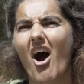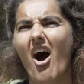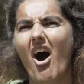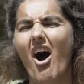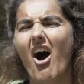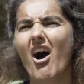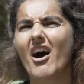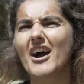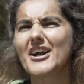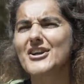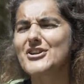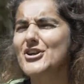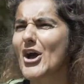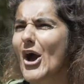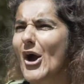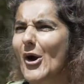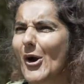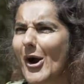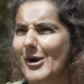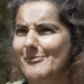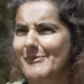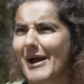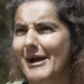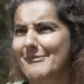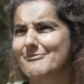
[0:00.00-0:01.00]
I
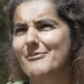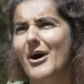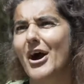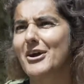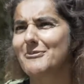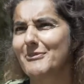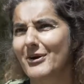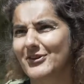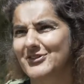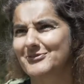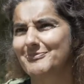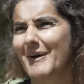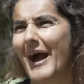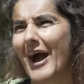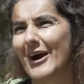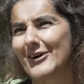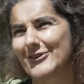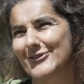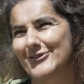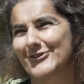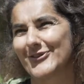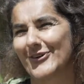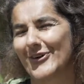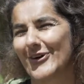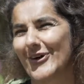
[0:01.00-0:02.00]
know I'm at my most
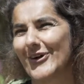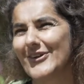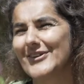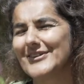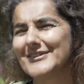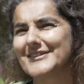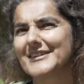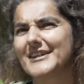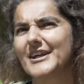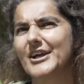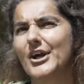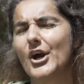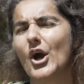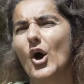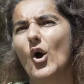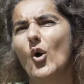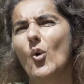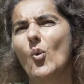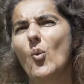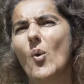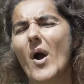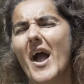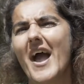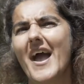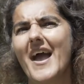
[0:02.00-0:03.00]
powerful
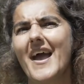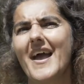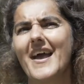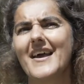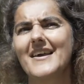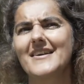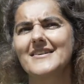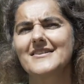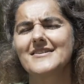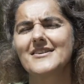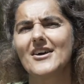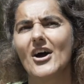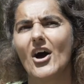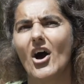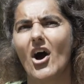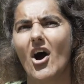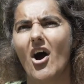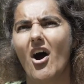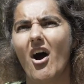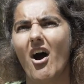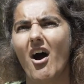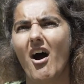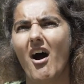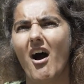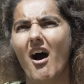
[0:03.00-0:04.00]
when
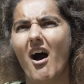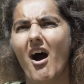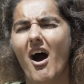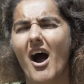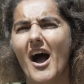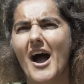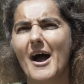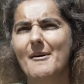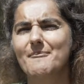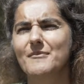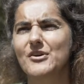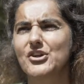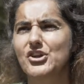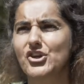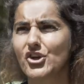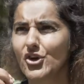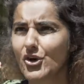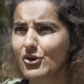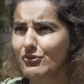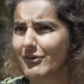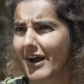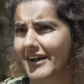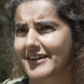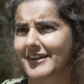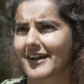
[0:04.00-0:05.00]

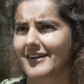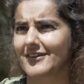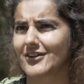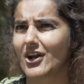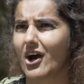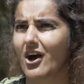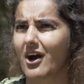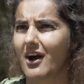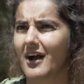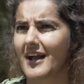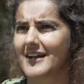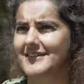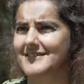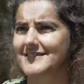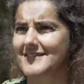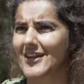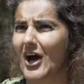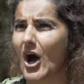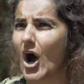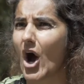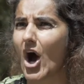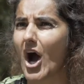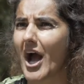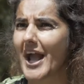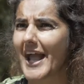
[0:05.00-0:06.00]
you recognise
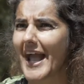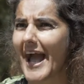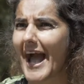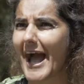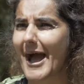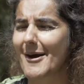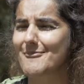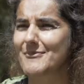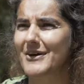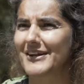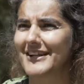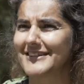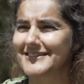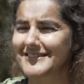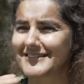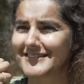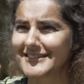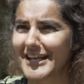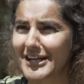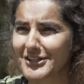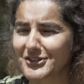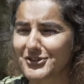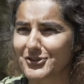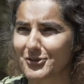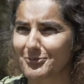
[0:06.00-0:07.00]
that I am an
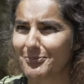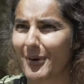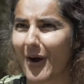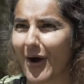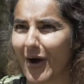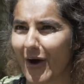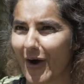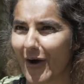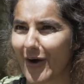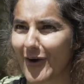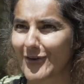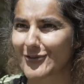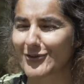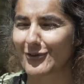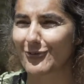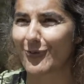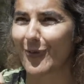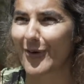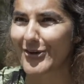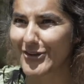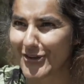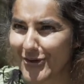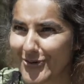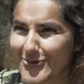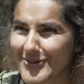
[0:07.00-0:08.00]
essential part of
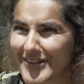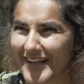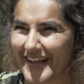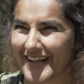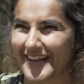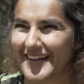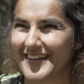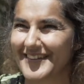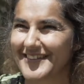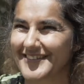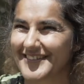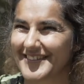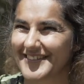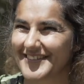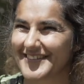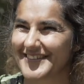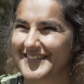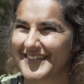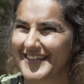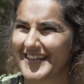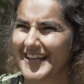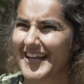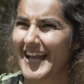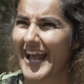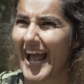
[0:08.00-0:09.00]
what you need
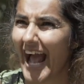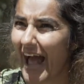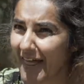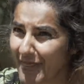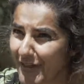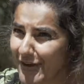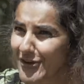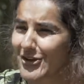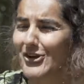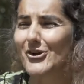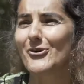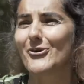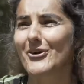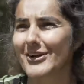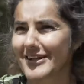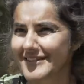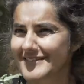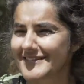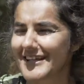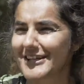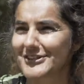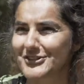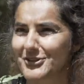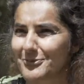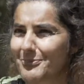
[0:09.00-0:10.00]
and that you are an
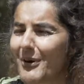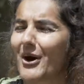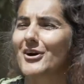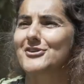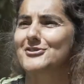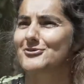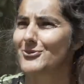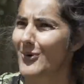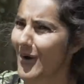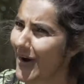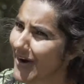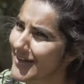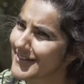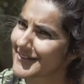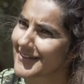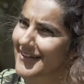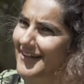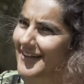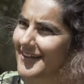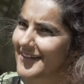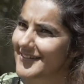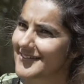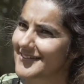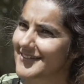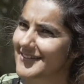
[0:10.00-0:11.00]
essential part of what I
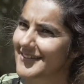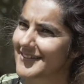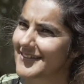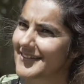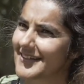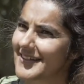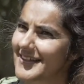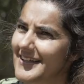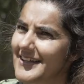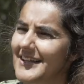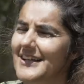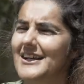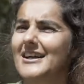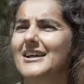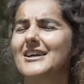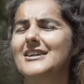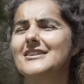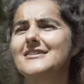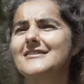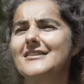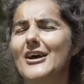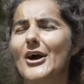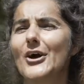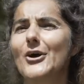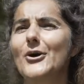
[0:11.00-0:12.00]
need.
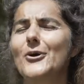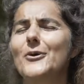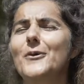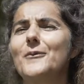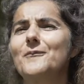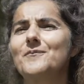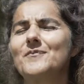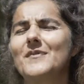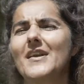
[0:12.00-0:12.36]
So